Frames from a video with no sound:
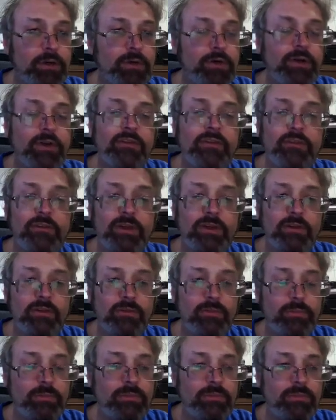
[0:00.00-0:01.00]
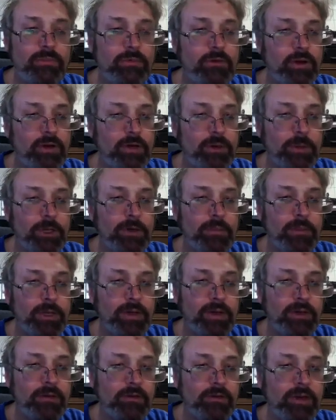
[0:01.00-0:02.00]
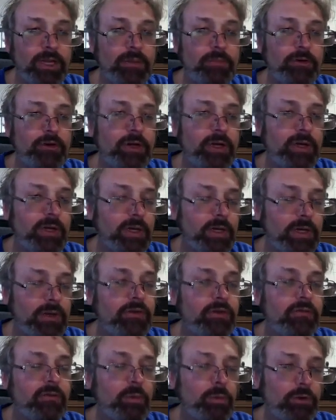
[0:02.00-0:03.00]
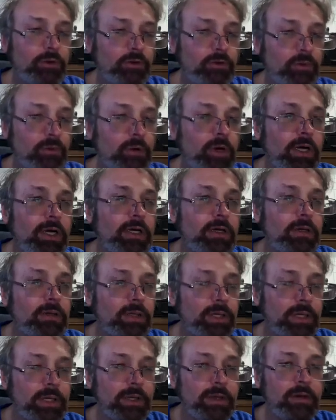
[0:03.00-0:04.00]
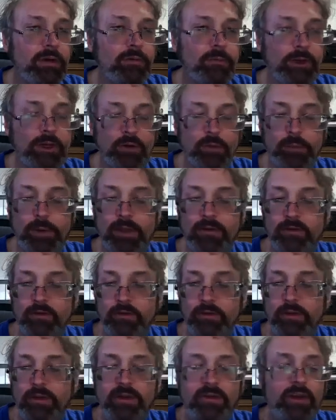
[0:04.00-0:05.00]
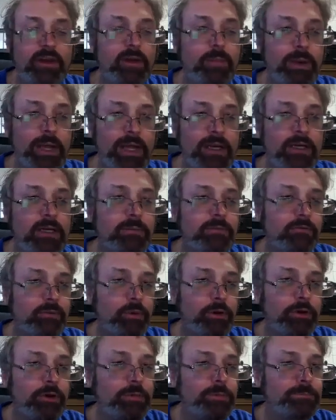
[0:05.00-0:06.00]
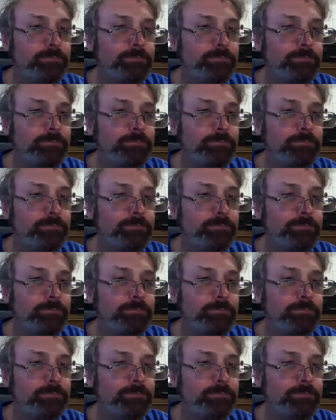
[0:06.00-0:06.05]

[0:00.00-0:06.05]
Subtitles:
You can see it's talking about making a snapshot. So every once in a while, it'll basically take a backup for you.